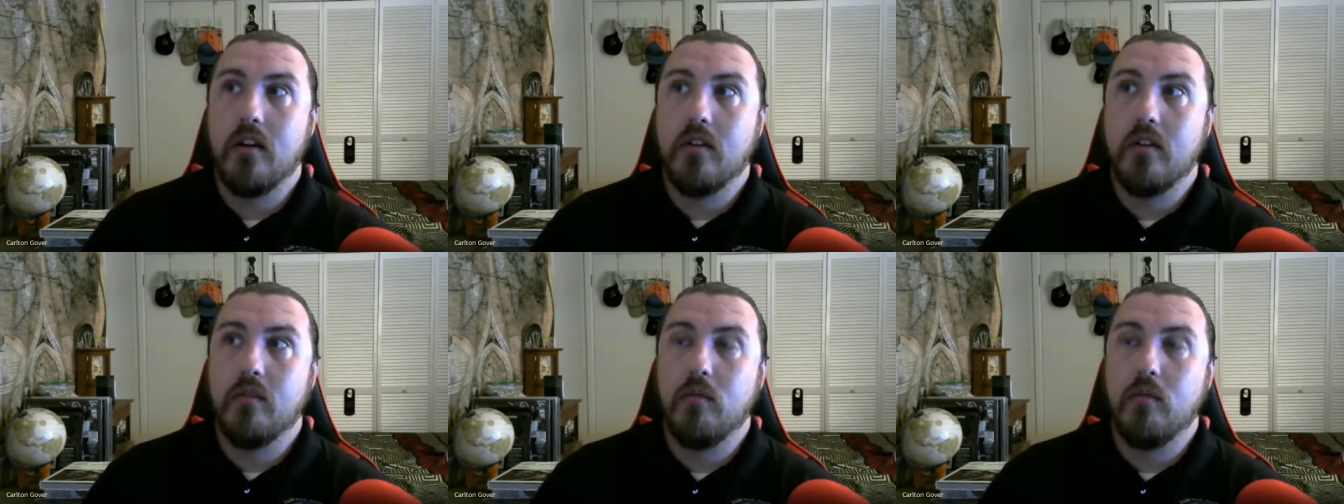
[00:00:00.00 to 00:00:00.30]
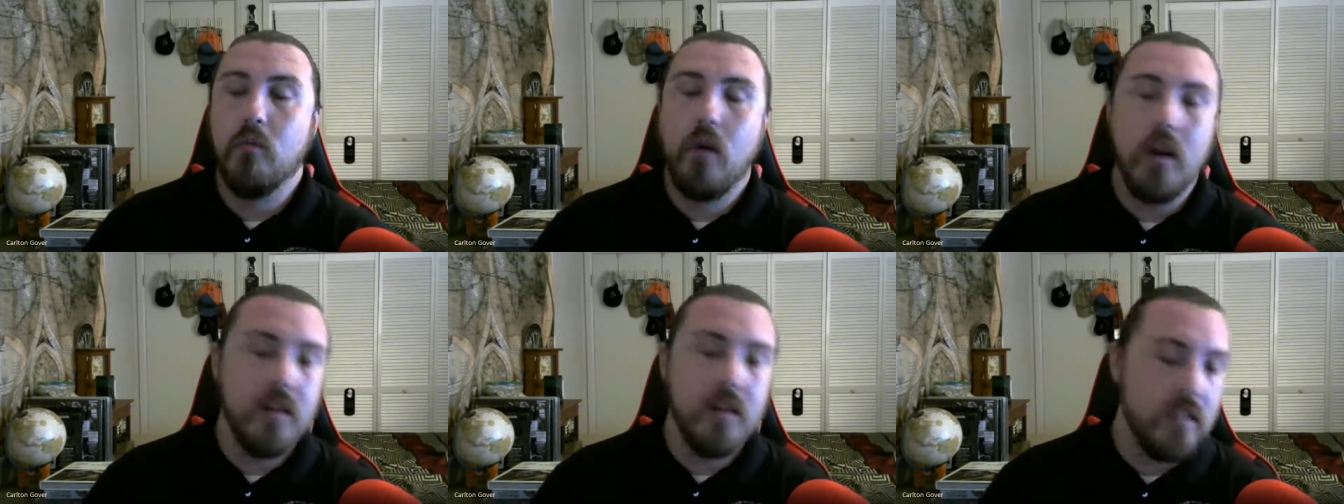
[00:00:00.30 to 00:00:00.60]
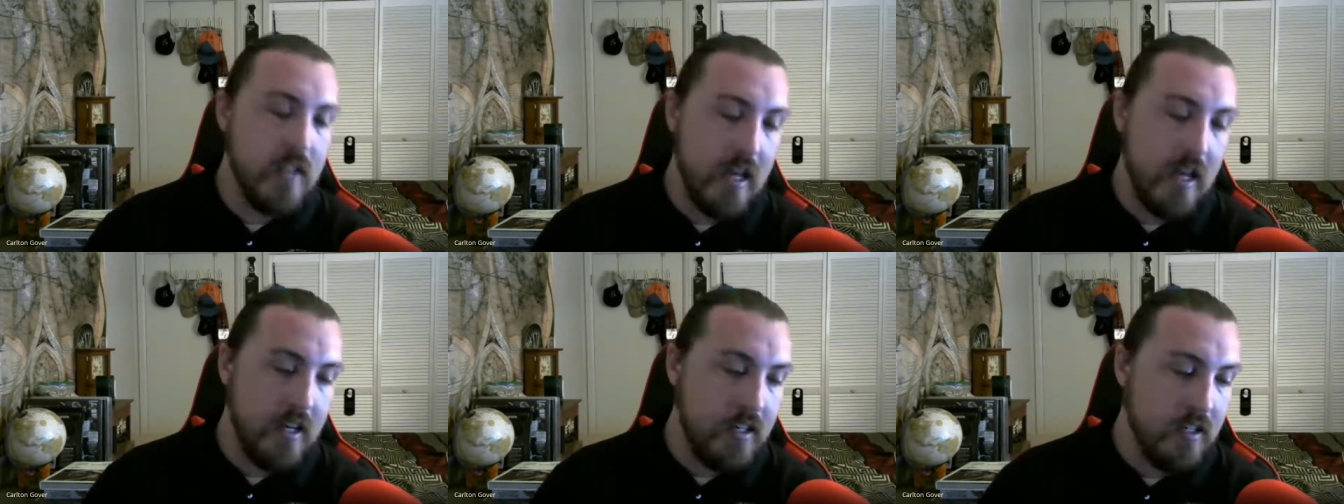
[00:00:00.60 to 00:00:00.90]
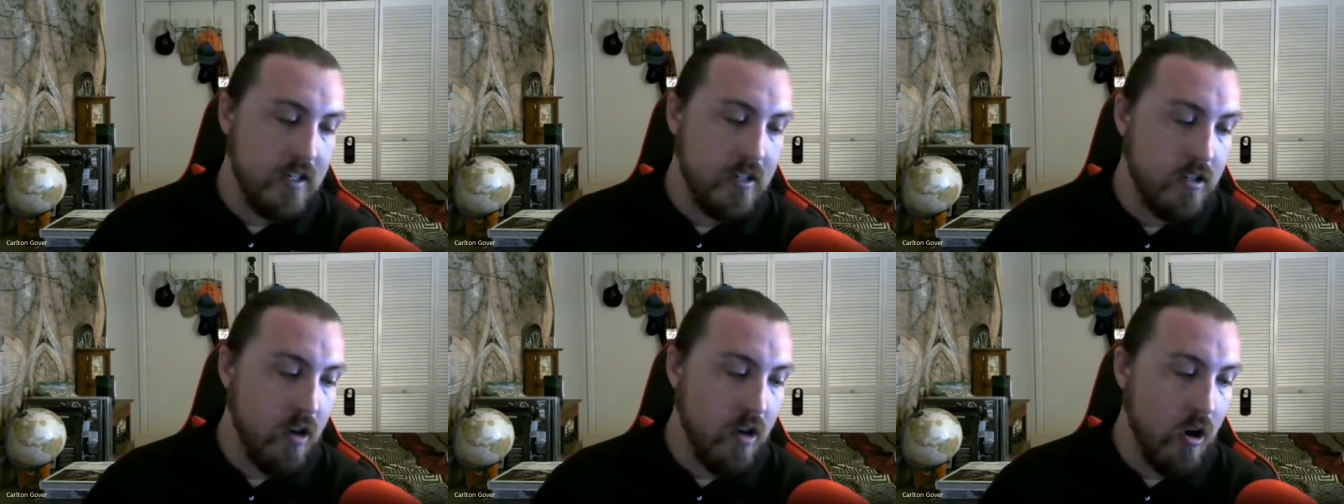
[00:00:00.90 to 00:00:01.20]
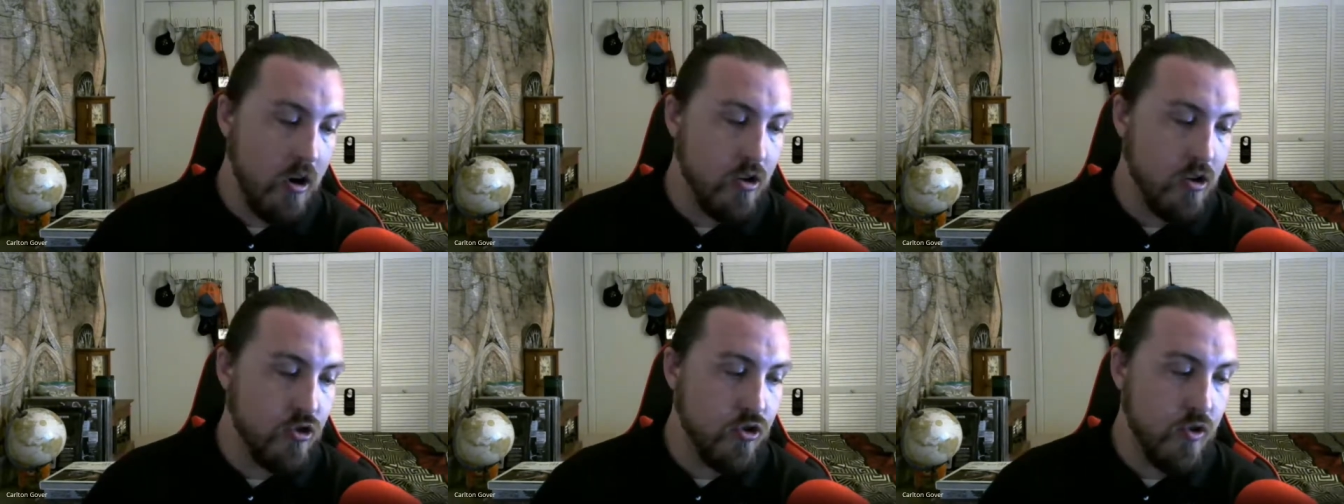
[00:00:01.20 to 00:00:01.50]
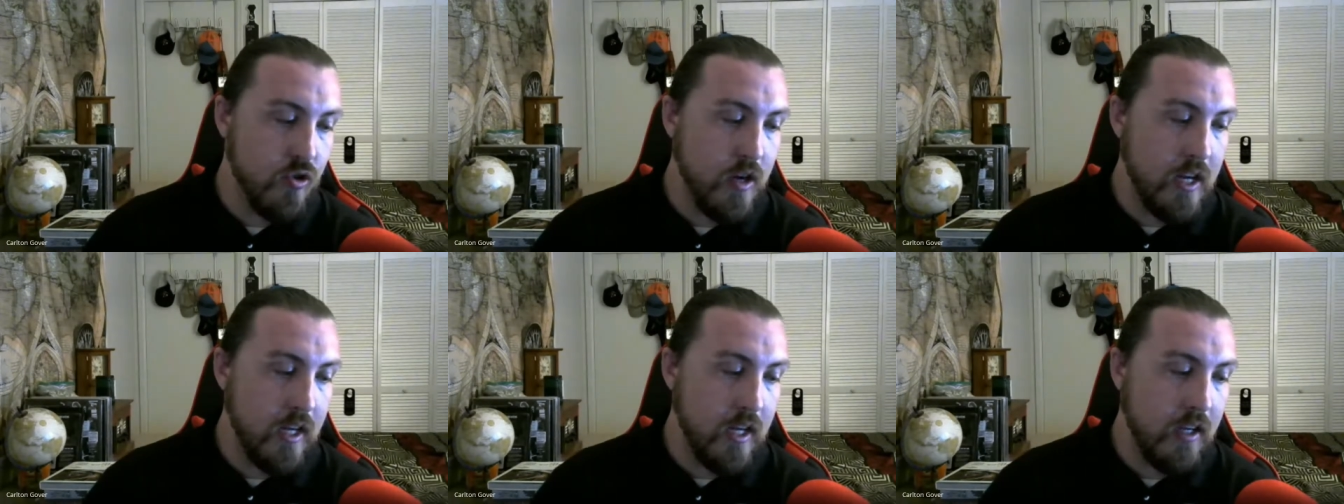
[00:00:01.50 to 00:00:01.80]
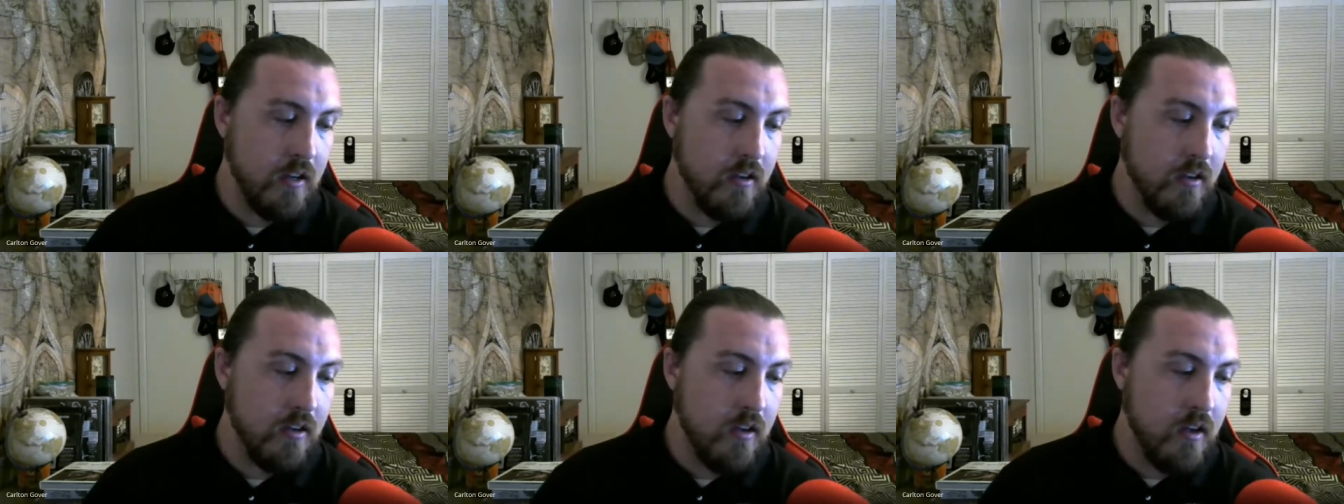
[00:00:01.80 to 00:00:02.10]
what is that darn tree?
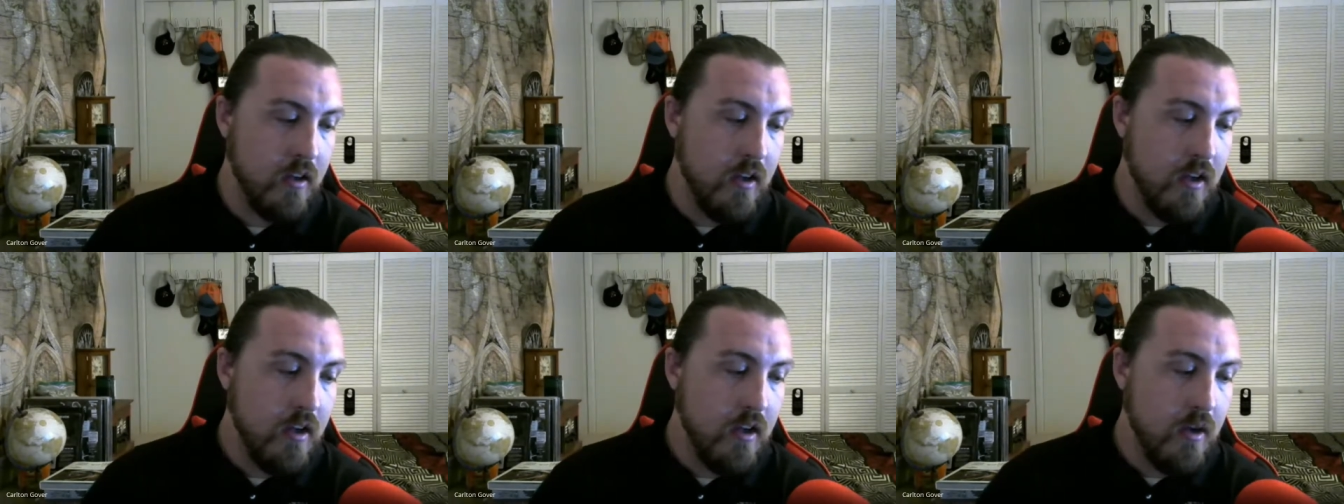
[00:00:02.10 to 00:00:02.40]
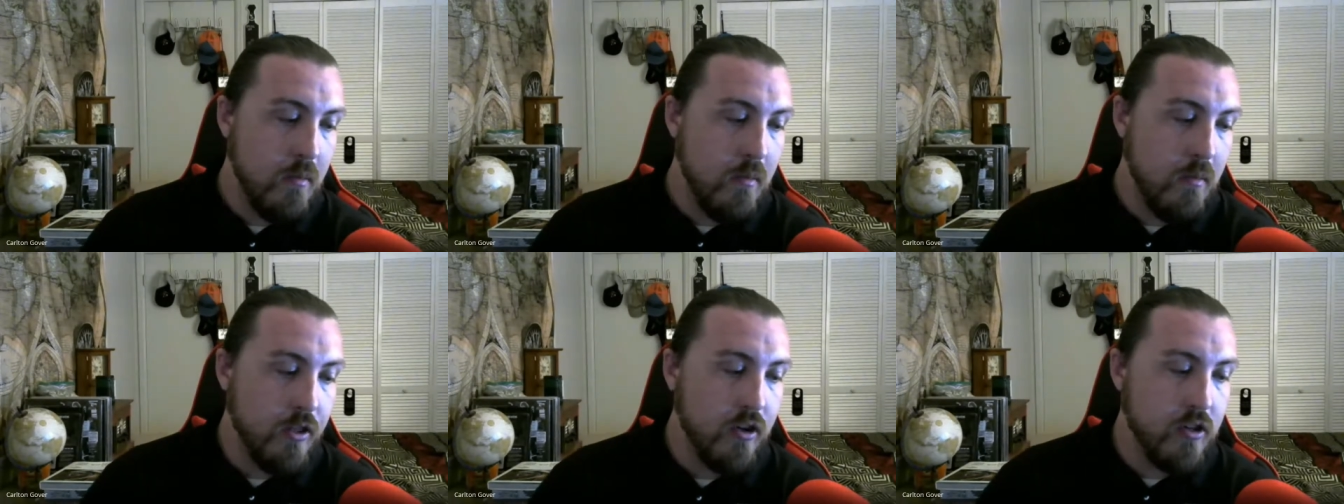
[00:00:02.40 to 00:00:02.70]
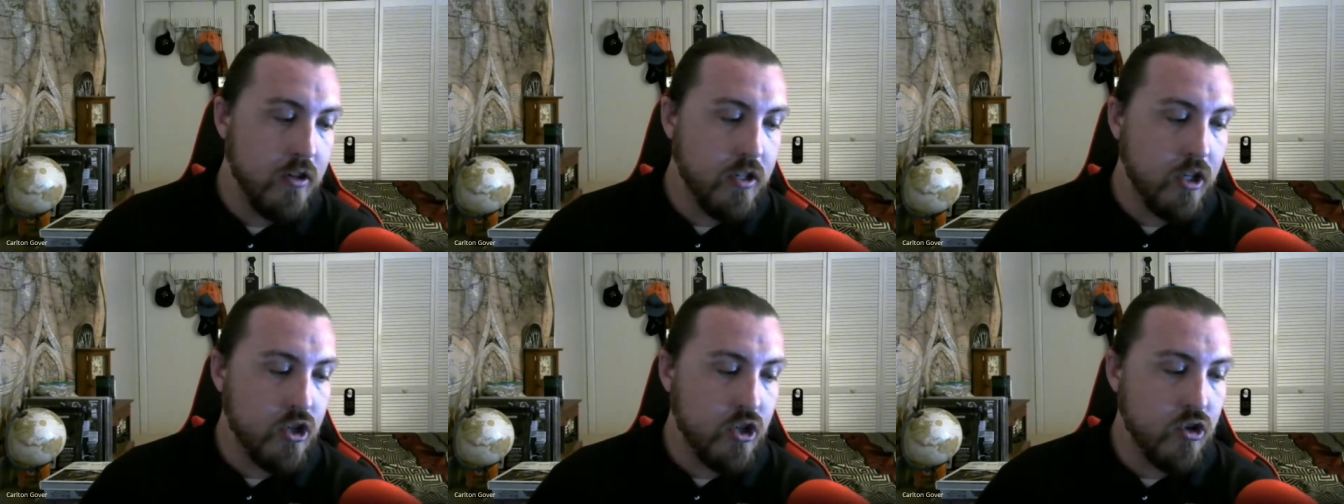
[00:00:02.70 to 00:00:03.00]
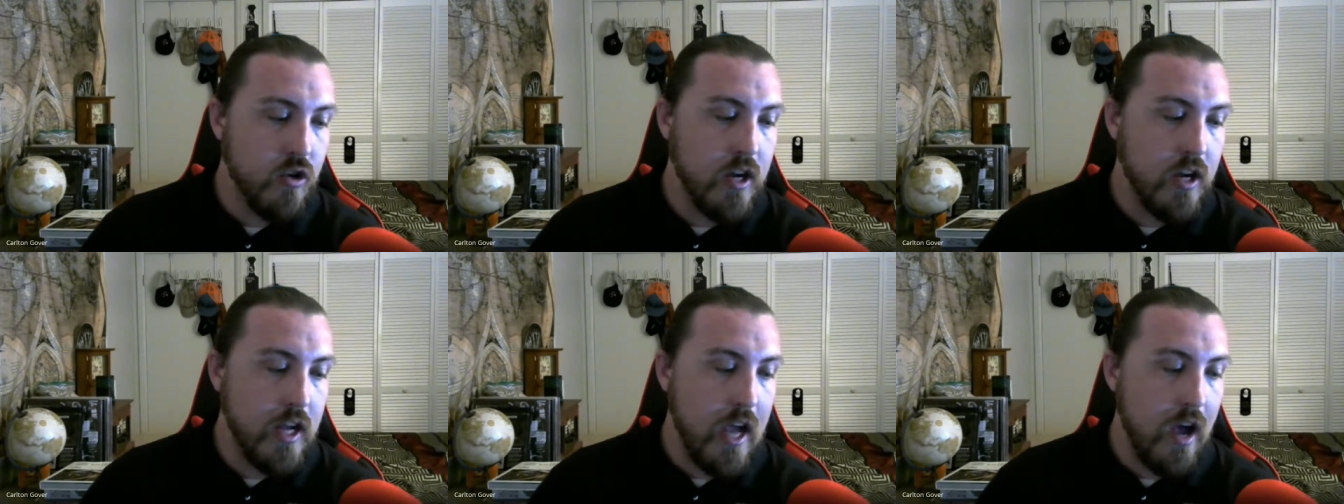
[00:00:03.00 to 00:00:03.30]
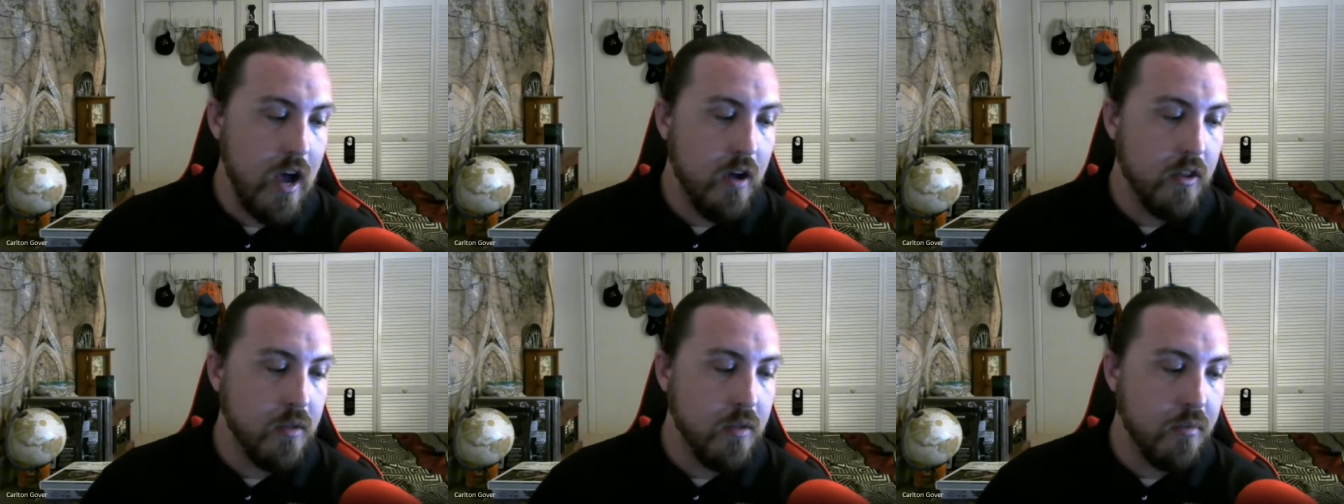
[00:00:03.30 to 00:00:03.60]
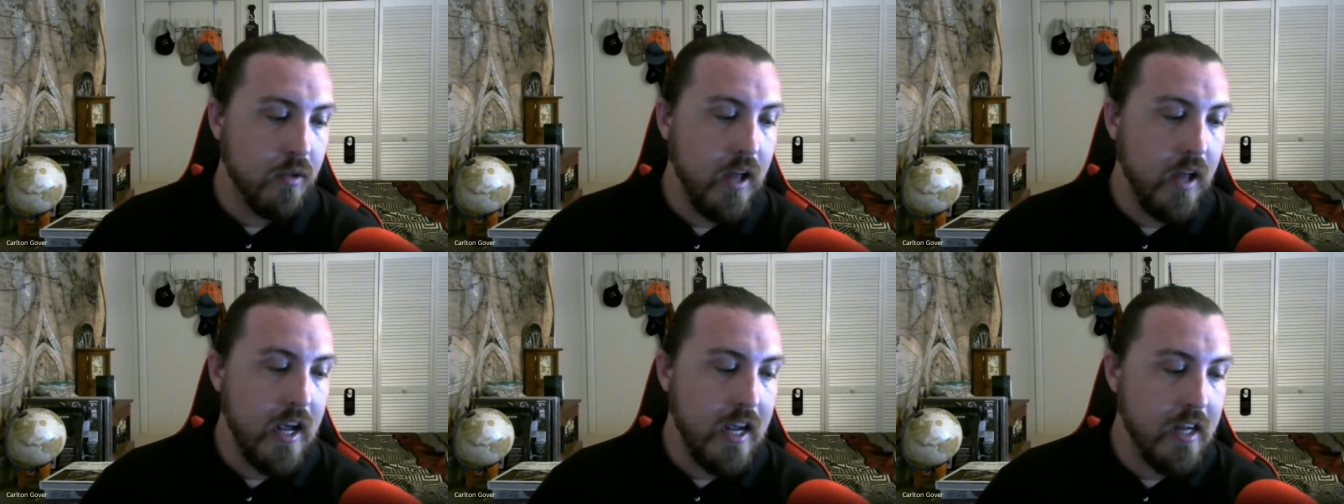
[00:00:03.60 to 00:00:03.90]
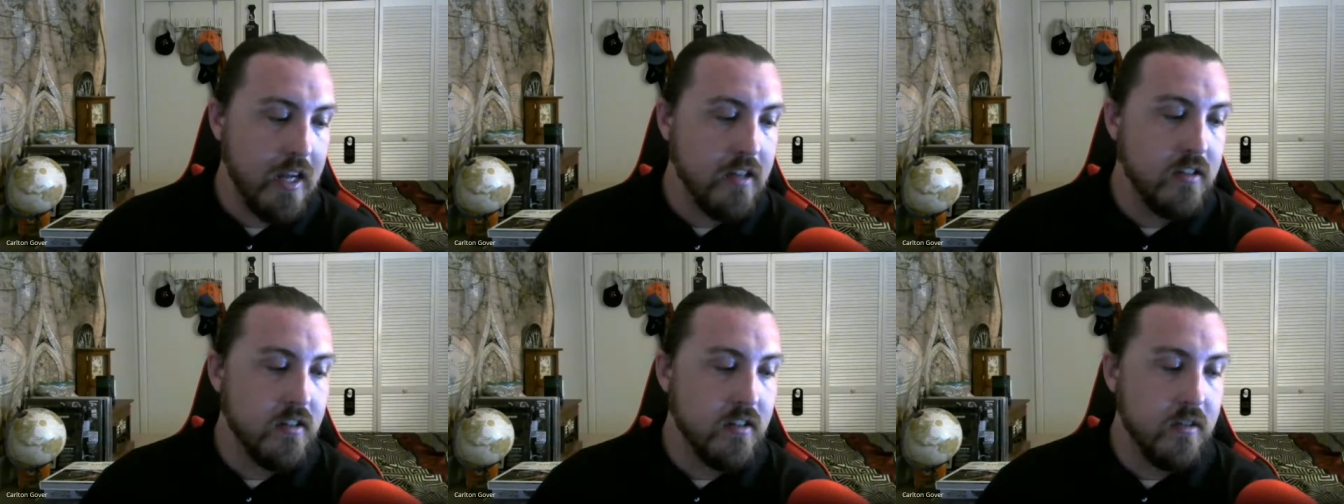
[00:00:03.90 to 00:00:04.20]
But there's a tree out in the
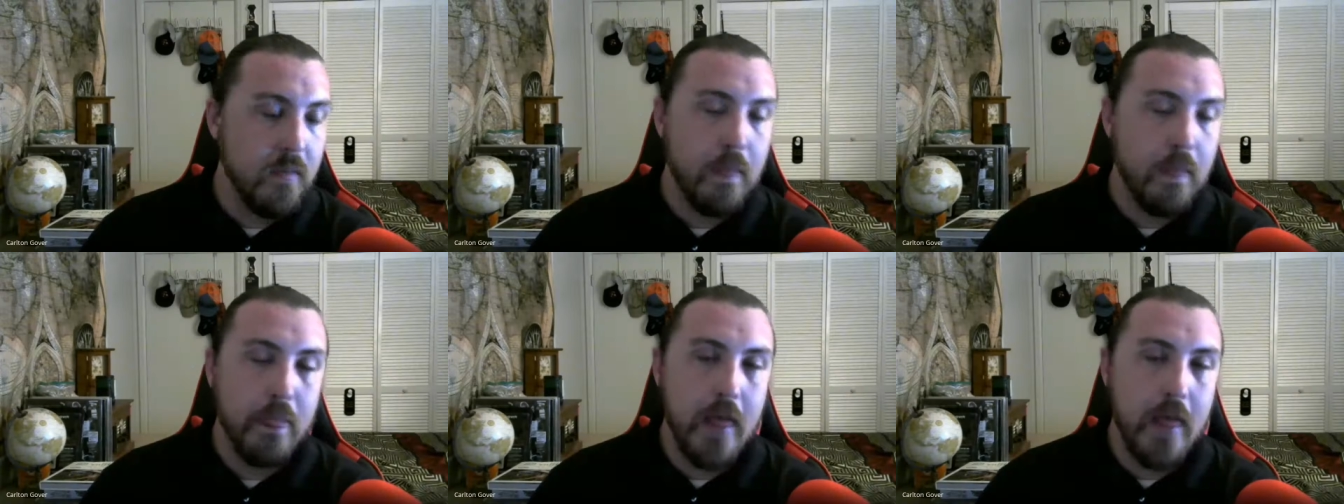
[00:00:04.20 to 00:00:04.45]
plains